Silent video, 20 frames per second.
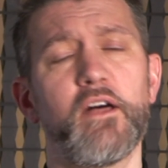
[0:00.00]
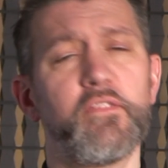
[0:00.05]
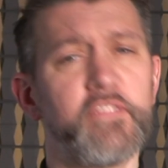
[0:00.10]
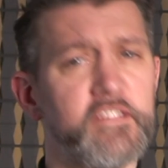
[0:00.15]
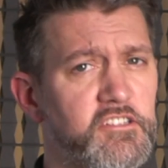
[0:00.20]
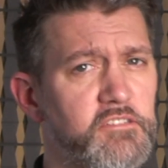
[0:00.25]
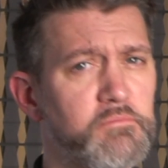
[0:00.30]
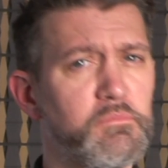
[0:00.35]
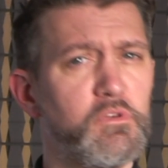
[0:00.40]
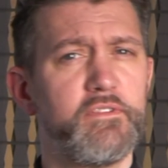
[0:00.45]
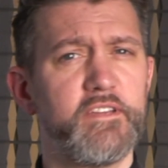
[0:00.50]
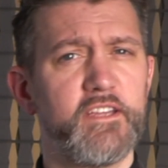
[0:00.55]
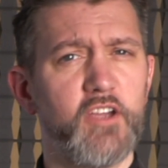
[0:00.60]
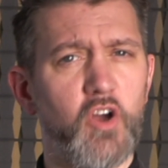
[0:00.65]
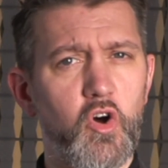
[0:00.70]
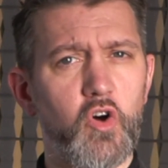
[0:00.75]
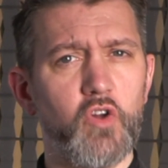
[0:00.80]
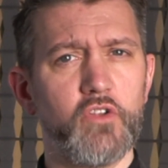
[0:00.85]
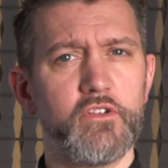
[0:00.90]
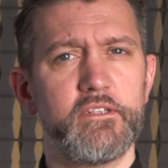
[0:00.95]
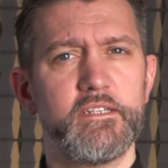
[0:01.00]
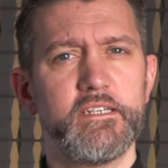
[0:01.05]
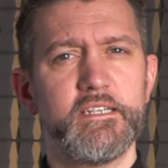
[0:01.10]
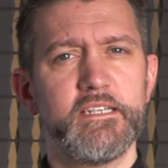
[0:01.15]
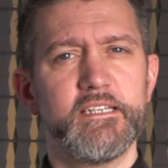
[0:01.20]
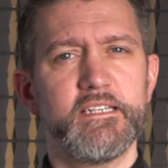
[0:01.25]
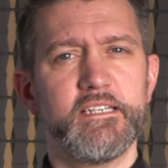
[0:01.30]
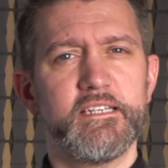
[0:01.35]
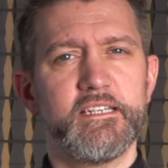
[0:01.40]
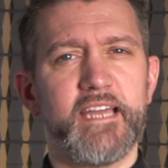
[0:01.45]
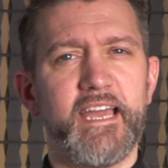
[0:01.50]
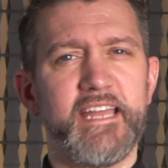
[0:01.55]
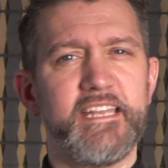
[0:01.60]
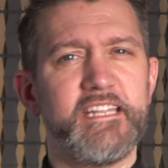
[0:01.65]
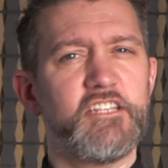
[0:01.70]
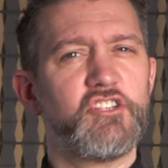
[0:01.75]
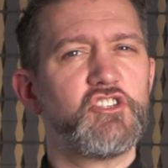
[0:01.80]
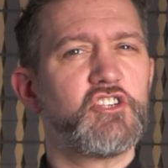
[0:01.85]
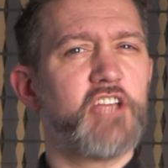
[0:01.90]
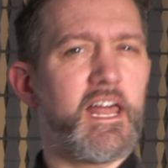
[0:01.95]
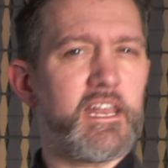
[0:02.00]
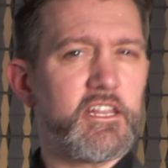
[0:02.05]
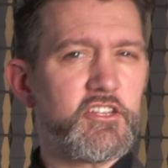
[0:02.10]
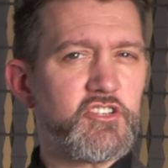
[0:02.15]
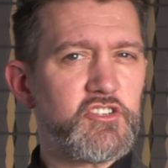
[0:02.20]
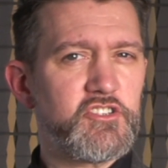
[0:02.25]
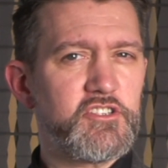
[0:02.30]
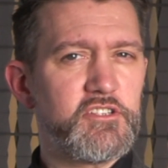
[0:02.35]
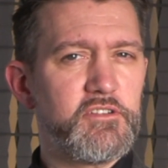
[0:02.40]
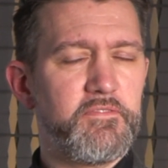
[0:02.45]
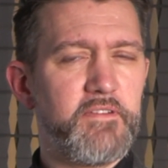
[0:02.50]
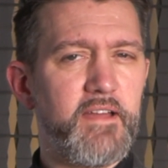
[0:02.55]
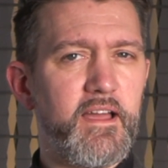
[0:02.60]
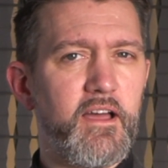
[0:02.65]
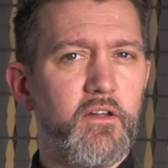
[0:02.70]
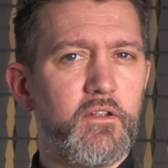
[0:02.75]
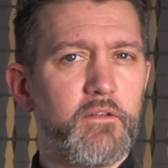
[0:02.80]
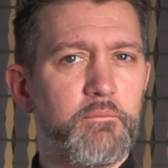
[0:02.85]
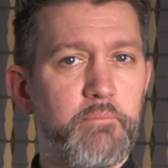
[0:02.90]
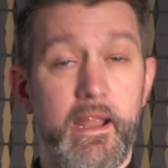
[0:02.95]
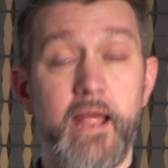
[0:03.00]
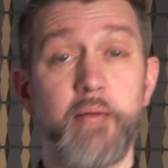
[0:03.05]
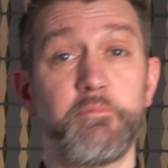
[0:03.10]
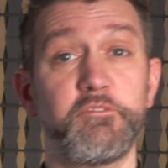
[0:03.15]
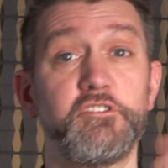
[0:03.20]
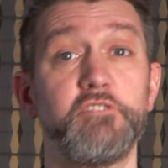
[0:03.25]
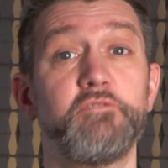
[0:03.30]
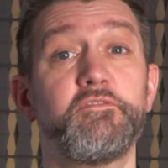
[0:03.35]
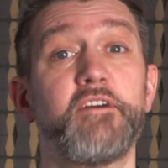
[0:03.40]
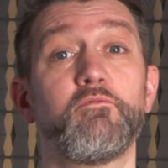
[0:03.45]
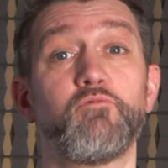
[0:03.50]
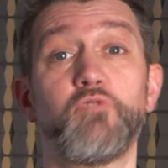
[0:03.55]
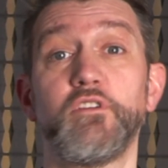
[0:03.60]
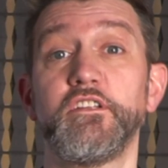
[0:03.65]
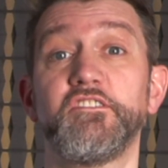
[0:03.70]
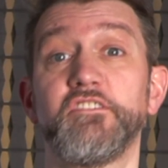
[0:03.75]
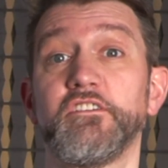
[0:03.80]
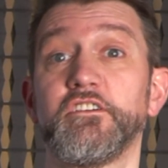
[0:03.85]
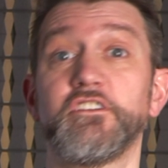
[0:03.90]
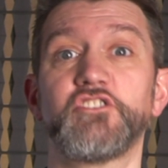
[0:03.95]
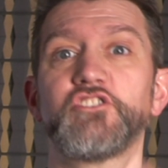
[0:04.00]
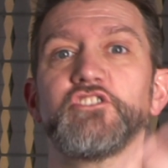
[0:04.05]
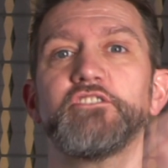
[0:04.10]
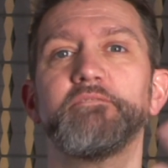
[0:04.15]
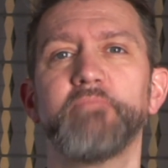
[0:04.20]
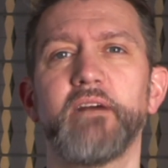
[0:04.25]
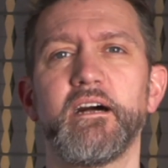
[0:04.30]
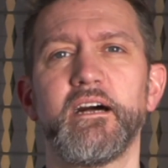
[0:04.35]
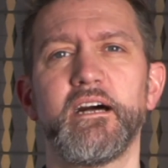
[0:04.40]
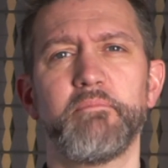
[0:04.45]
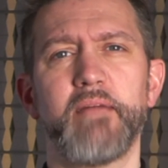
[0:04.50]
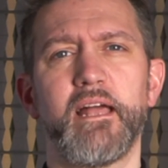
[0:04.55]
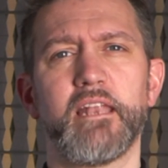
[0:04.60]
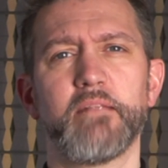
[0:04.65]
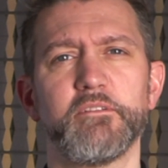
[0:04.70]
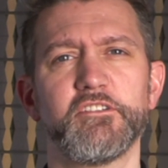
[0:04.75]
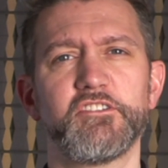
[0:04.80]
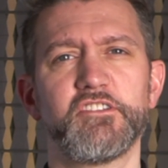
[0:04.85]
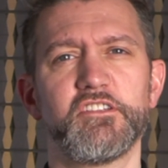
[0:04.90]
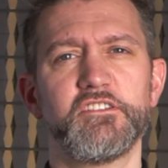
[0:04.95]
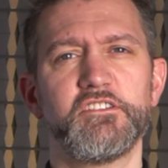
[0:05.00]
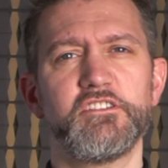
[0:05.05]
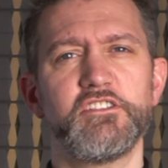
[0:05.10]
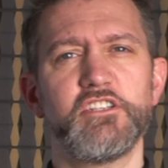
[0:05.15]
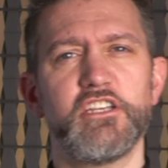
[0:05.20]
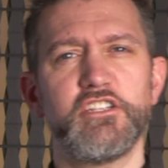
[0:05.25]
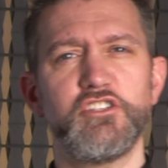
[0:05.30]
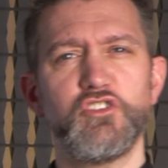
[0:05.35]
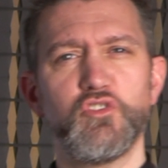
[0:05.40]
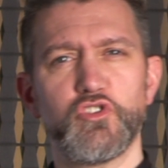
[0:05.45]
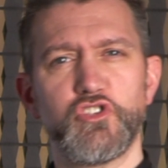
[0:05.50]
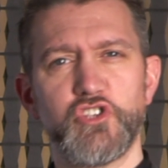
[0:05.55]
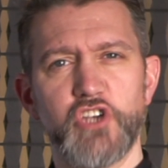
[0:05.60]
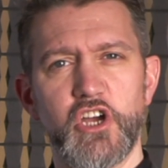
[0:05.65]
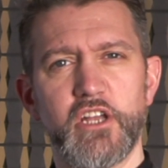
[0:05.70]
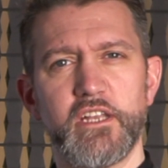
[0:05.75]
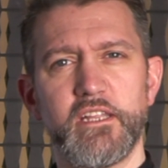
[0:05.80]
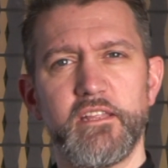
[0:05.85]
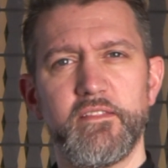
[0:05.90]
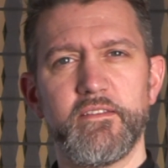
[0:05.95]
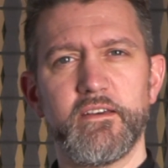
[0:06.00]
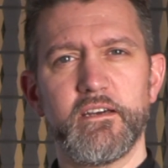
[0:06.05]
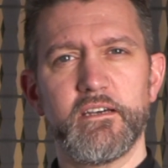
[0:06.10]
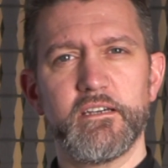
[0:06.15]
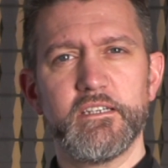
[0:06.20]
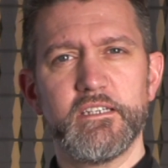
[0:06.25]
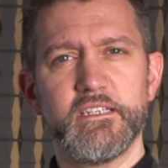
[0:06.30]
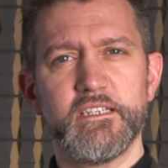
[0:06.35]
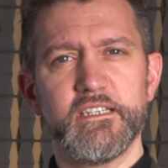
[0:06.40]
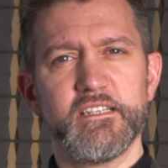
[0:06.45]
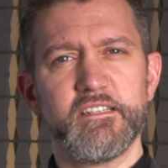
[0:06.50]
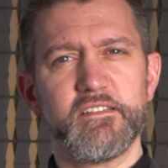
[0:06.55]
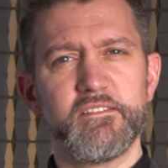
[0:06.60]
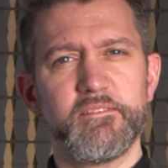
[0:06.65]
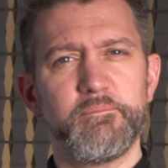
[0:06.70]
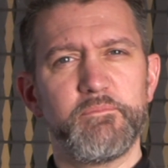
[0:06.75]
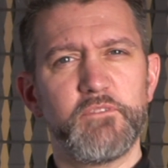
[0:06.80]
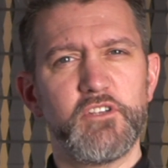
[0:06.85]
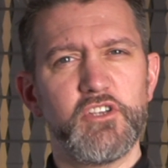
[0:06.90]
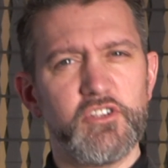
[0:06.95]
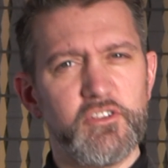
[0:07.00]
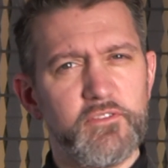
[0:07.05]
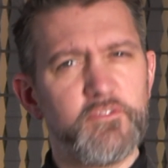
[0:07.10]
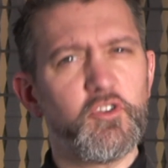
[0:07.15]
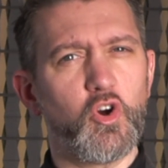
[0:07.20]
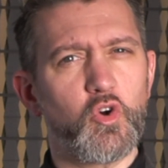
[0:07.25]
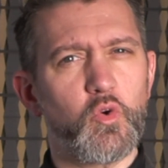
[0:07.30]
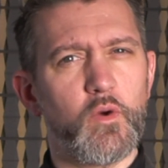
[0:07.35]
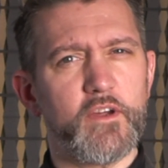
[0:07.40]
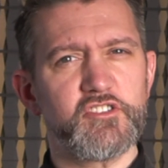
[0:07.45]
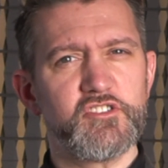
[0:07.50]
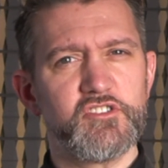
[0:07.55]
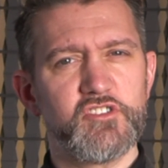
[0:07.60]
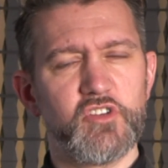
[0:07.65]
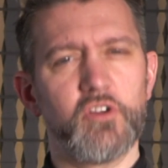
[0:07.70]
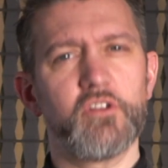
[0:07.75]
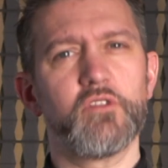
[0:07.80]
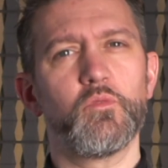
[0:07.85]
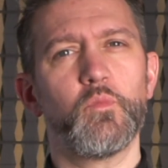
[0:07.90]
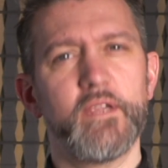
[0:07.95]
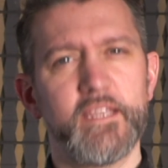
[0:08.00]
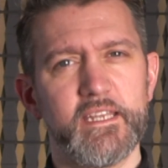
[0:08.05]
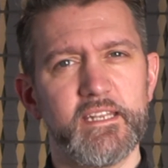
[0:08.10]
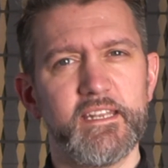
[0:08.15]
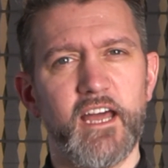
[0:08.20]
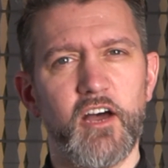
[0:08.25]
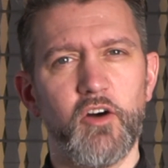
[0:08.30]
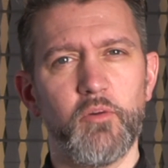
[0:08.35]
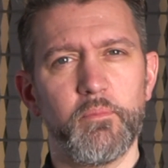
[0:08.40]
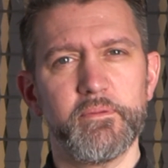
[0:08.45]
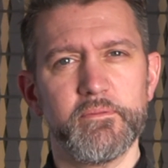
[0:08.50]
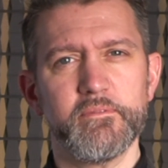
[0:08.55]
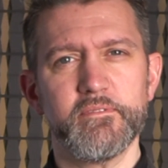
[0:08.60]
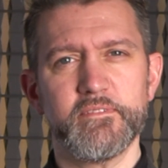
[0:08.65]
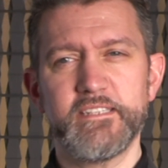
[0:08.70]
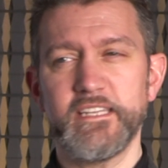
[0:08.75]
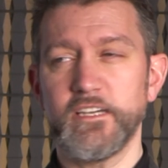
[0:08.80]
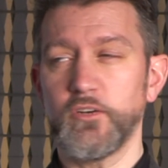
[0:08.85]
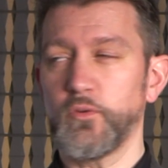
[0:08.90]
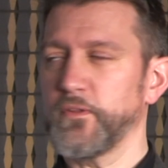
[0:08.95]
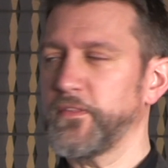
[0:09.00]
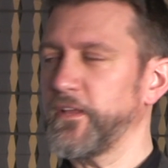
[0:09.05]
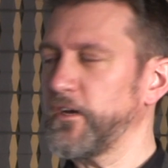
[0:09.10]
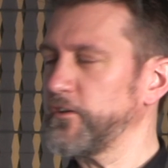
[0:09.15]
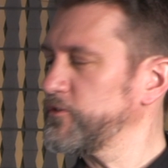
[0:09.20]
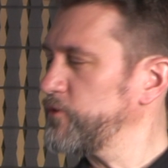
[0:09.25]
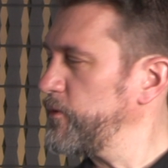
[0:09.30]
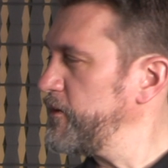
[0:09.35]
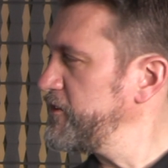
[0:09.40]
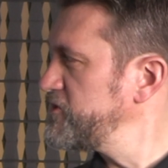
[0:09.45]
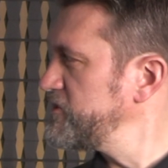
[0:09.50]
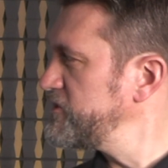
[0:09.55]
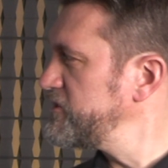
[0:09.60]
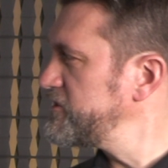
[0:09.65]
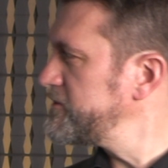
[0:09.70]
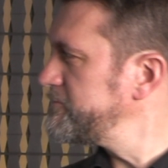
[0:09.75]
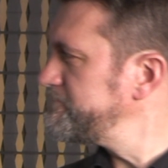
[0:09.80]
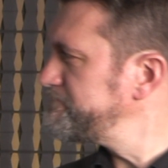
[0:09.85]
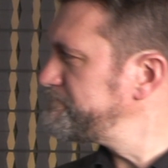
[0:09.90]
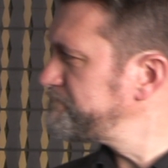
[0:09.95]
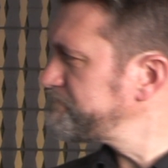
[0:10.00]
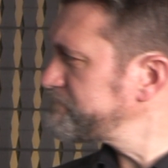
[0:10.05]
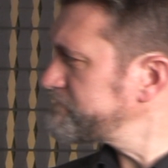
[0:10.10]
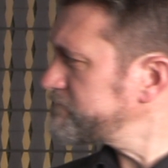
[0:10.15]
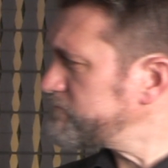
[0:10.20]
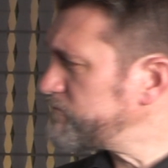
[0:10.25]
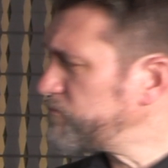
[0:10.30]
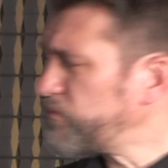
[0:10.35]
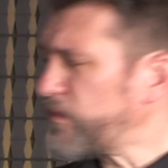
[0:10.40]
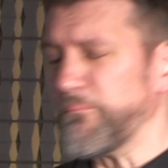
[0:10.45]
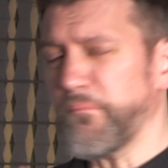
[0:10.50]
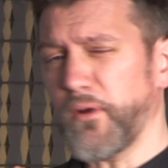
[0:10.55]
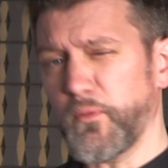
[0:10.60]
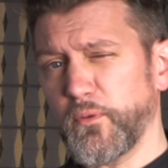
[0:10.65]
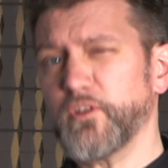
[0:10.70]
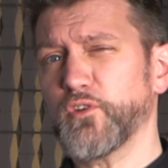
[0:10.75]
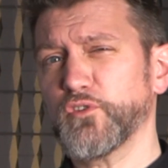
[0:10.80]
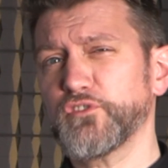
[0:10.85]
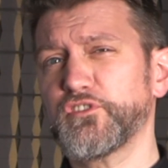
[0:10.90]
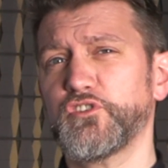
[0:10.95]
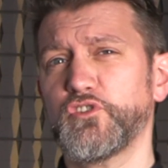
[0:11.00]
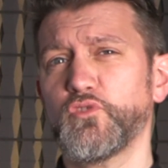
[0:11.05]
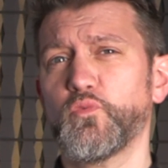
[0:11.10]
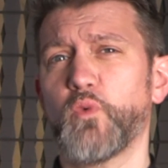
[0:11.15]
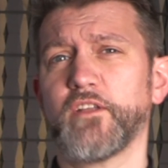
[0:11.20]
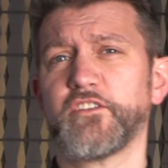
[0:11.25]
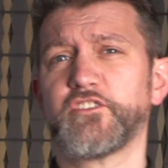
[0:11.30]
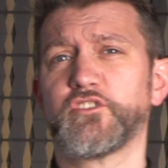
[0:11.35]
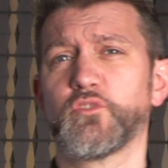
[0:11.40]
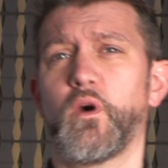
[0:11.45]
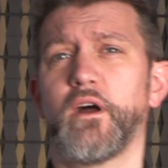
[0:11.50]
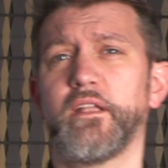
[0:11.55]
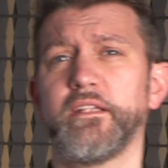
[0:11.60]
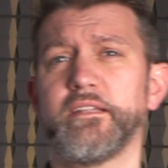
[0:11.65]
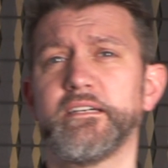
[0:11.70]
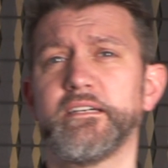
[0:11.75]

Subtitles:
moving on, any challenges you found, perhaps you found research elements in your journey that you've got questions on, and we can help deal with those questions. But we also do one-to-one.